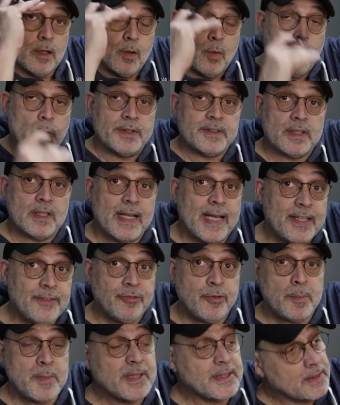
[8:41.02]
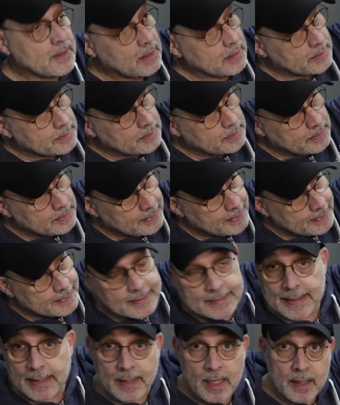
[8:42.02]
When the light from the sun
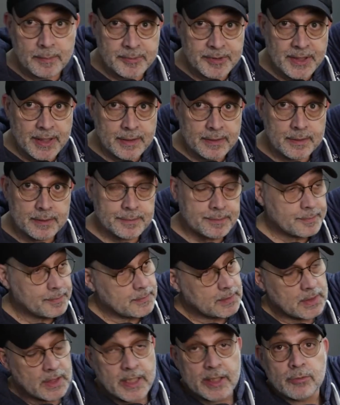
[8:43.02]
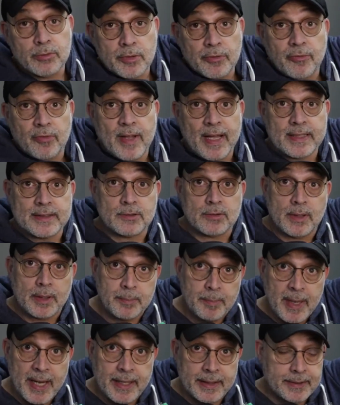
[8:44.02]
hits that object, it reflects
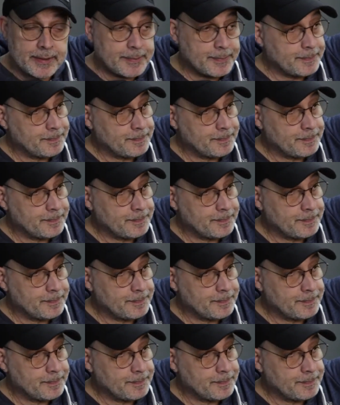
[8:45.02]
right back.